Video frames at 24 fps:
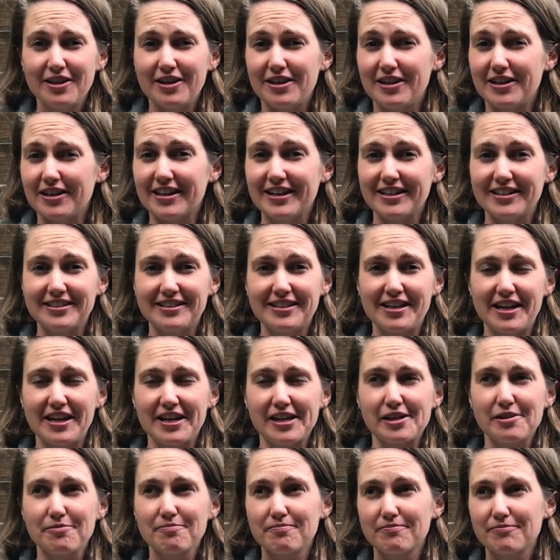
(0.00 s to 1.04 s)
It can
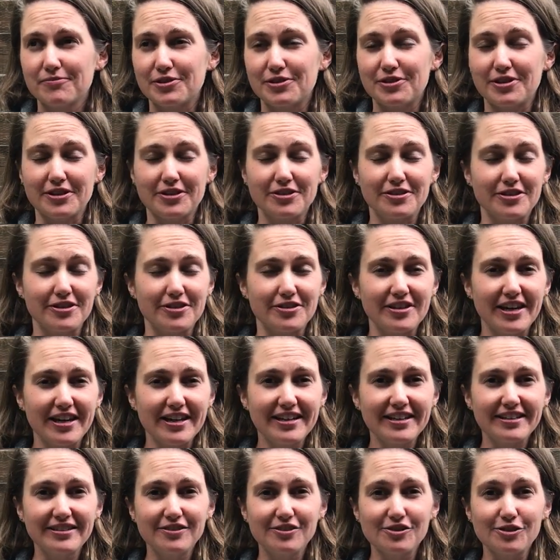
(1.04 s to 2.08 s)
take 60
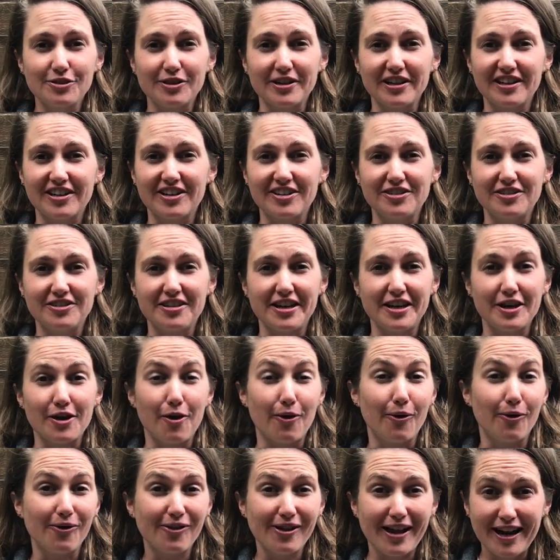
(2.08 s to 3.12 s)
seconds or it could take a
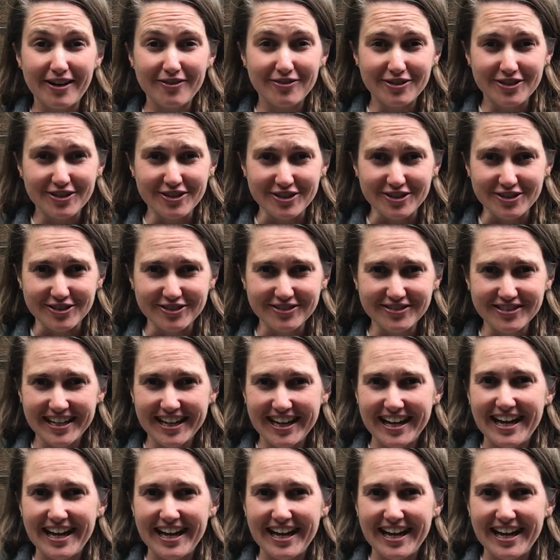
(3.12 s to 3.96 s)
whole afternoon,